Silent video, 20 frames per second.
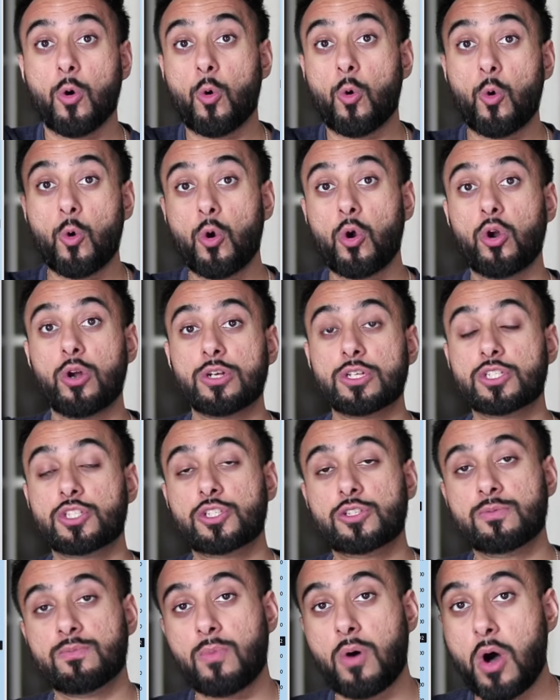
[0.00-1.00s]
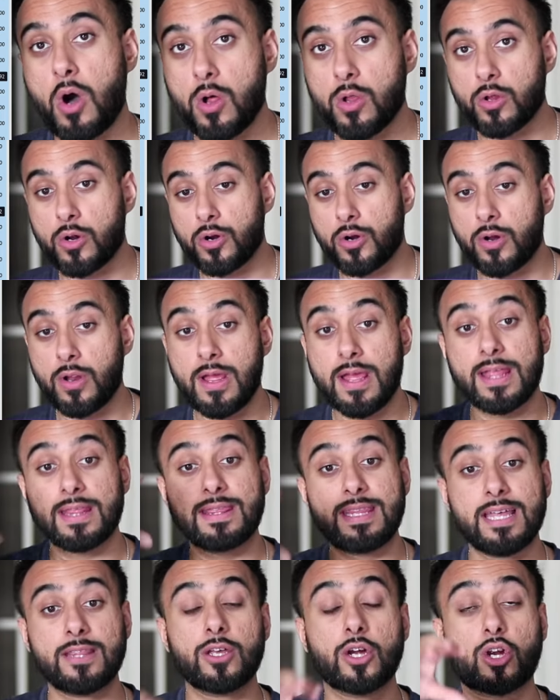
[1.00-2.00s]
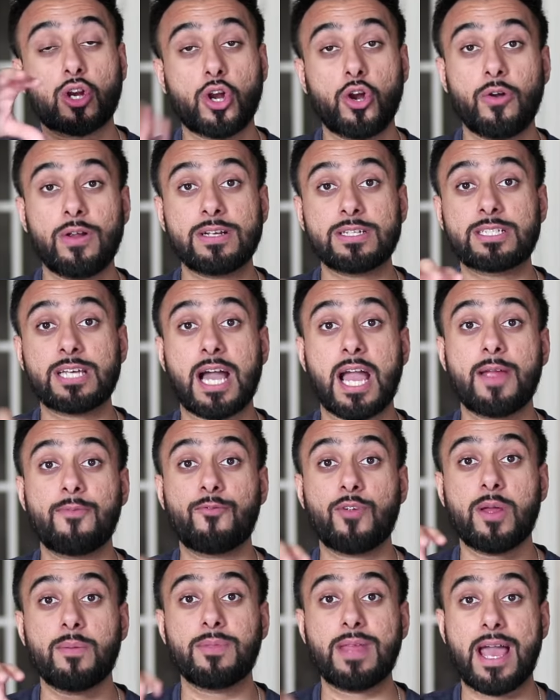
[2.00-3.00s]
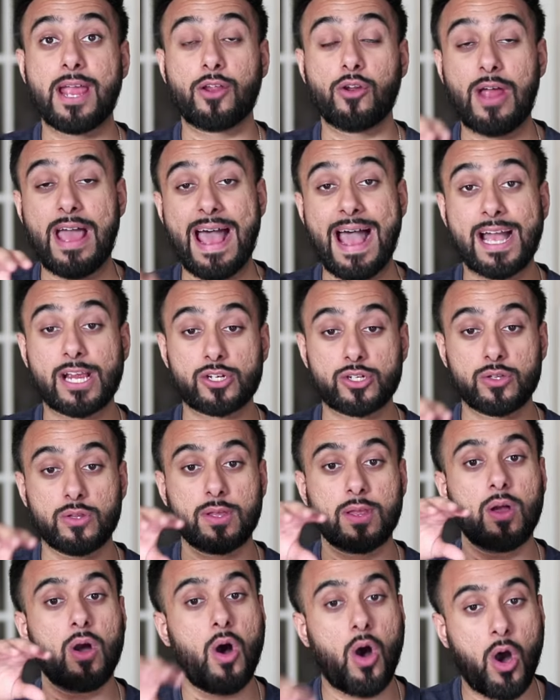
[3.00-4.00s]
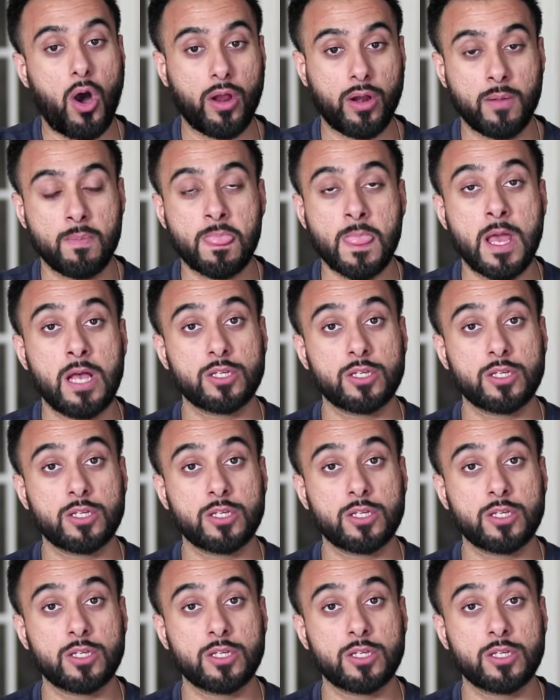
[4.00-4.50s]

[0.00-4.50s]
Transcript: or smaller than the current time frame that you're actually on.